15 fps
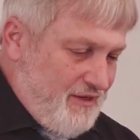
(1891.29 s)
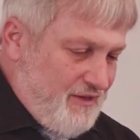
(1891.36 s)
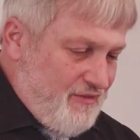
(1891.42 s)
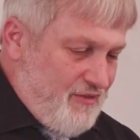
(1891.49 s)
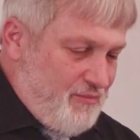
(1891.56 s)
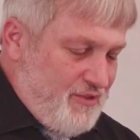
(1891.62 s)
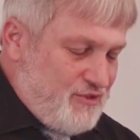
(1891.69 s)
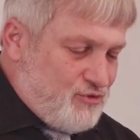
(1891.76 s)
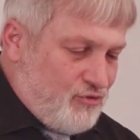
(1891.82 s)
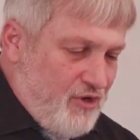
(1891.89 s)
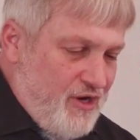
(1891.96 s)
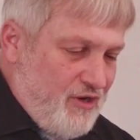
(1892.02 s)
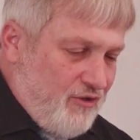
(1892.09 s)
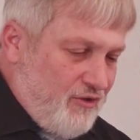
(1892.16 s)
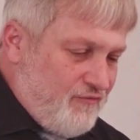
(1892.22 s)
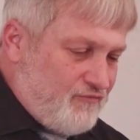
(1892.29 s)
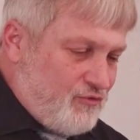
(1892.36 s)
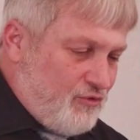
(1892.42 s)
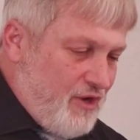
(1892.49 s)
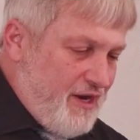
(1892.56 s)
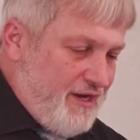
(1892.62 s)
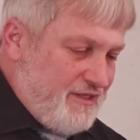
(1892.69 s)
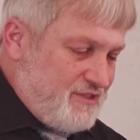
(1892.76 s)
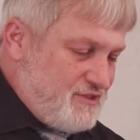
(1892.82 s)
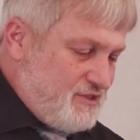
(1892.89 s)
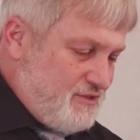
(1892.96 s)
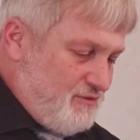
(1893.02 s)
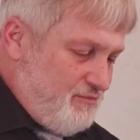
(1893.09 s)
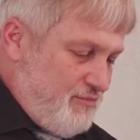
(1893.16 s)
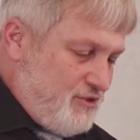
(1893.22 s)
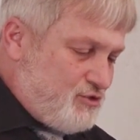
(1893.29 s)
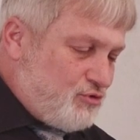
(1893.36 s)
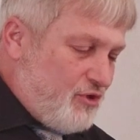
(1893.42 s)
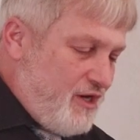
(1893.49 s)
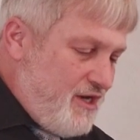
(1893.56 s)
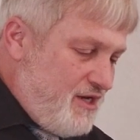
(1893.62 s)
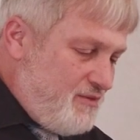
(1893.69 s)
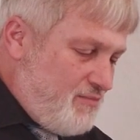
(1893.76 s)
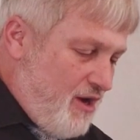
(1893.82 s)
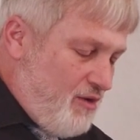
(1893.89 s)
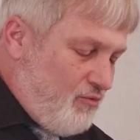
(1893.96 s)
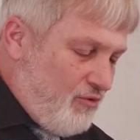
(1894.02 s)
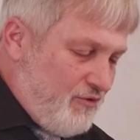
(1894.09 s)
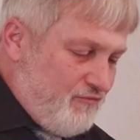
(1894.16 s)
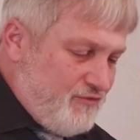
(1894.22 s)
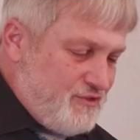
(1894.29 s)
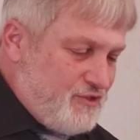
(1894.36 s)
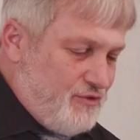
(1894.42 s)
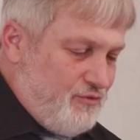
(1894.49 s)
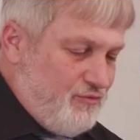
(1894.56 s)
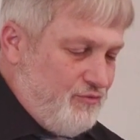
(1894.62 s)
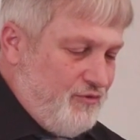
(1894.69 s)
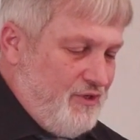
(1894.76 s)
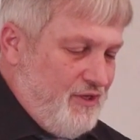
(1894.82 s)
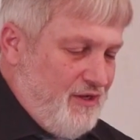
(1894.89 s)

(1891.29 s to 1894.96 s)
The betrayal of Christ, betrayed by one of his own,